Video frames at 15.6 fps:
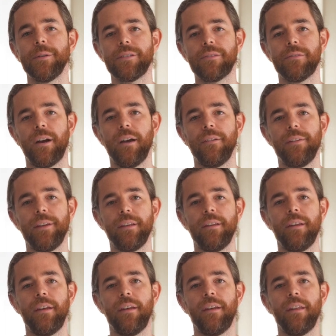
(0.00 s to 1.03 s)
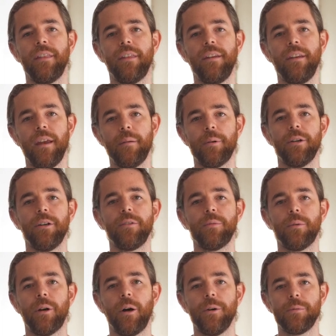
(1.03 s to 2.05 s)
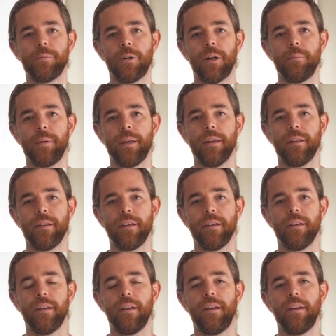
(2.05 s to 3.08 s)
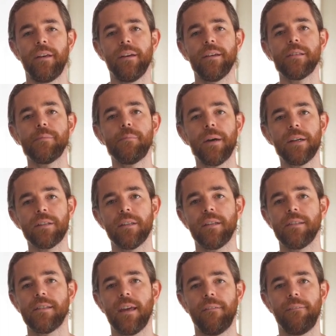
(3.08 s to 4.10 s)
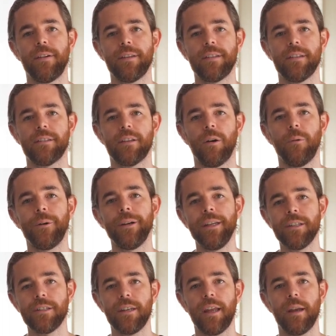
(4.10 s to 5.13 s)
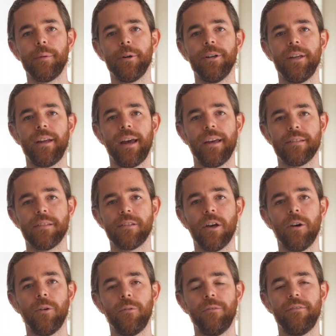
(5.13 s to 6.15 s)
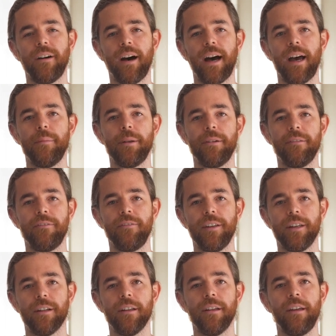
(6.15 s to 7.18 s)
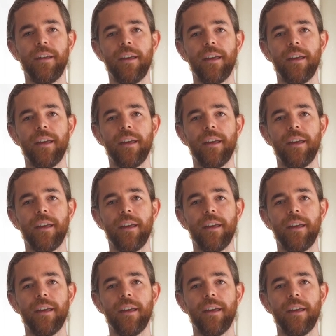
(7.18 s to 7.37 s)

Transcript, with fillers: was thriving, the neighborhoods were always more appealing especially in San Francisco where each neighborhood has its own vibe and feel.